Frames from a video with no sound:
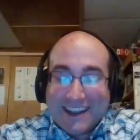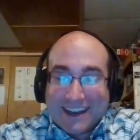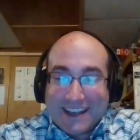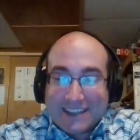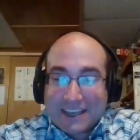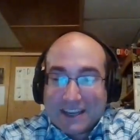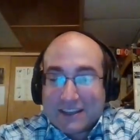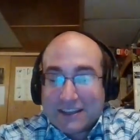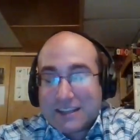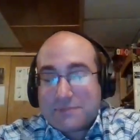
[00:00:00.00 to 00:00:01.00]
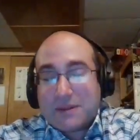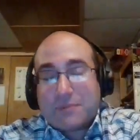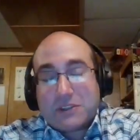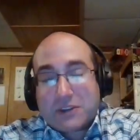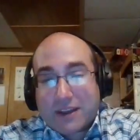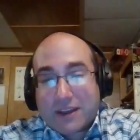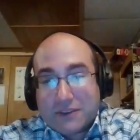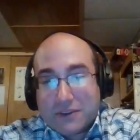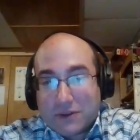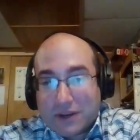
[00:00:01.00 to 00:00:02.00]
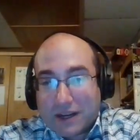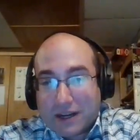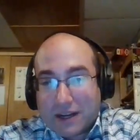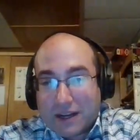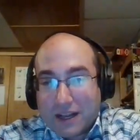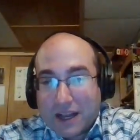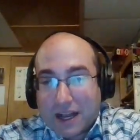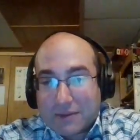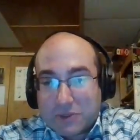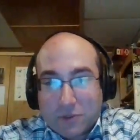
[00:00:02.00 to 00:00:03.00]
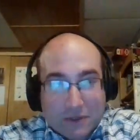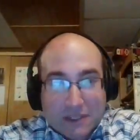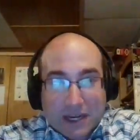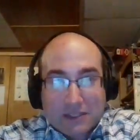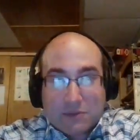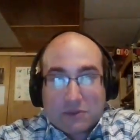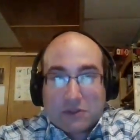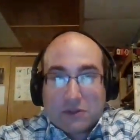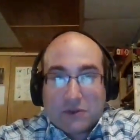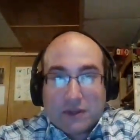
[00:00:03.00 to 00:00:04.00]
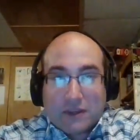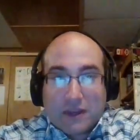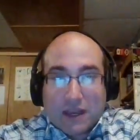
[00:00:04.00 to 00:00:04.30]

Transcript: It's been a pleasure having you. I'm super excited to see what you're doing.